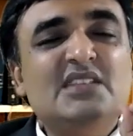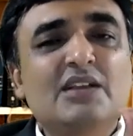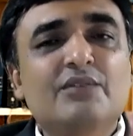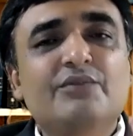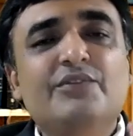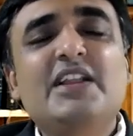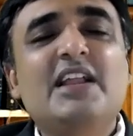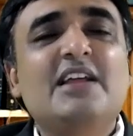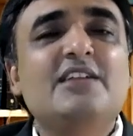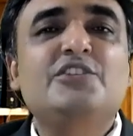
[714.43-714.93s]

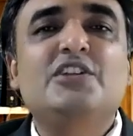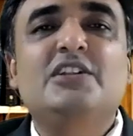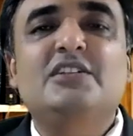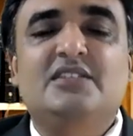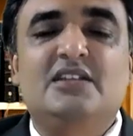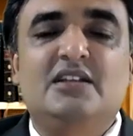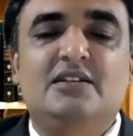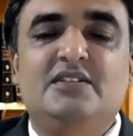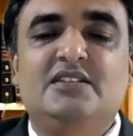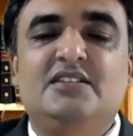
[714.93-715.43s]
financial
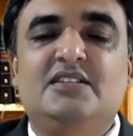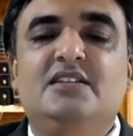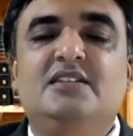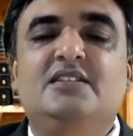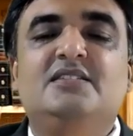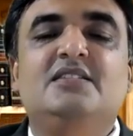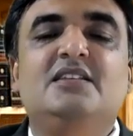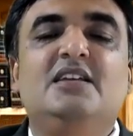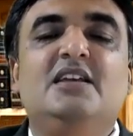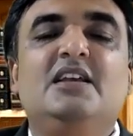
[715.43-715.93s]

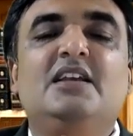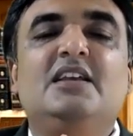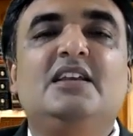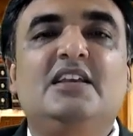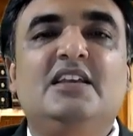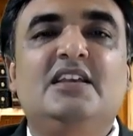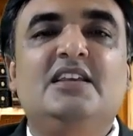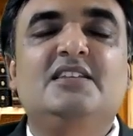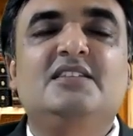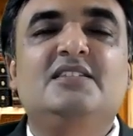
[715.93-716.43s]
services
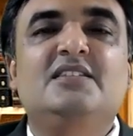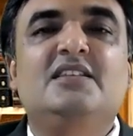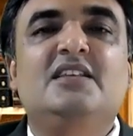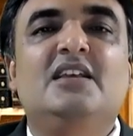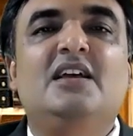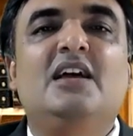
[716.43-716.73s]
is